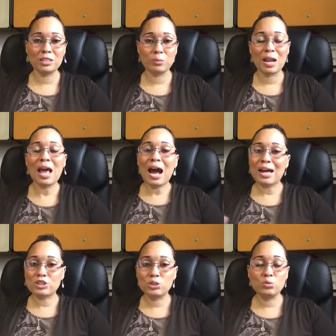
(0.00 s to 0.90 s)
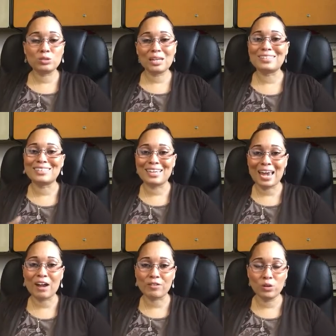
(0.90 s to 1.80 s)
husband, I choose not to
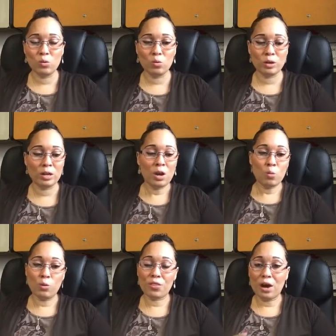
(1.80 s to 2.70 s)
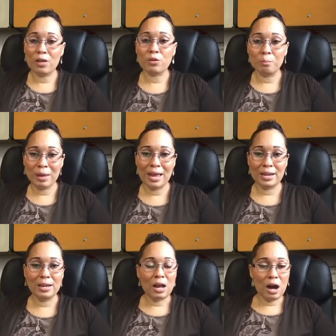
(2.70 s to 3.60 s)
carry on with other
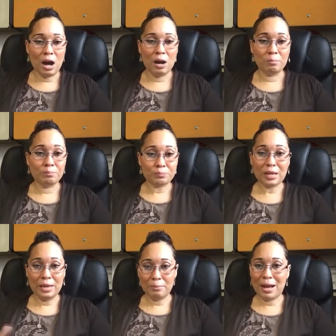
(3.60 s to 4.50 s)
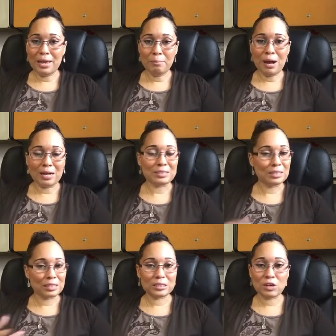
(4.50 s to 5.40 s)
men um, in my inbox
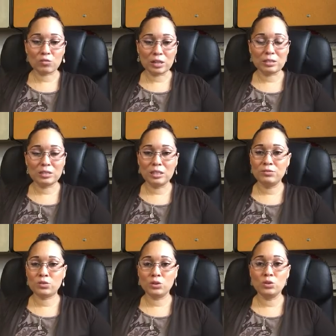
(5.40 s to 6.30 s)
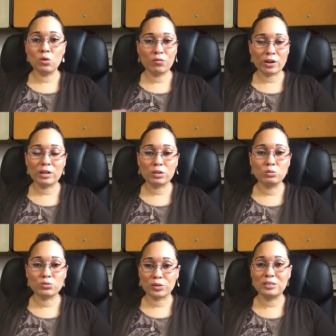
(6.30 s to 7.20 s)
unless they're relatives or, you know, very
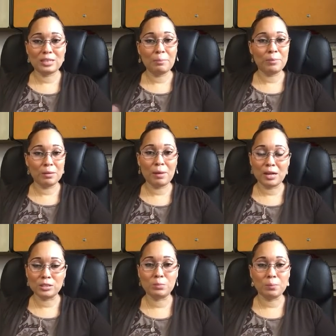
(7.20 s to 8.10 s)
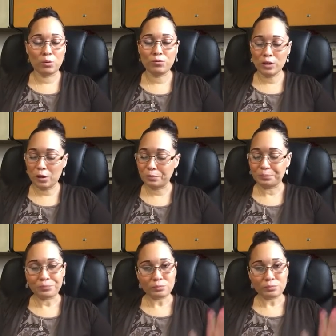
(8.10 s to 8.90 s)
close friends that me and my husband both know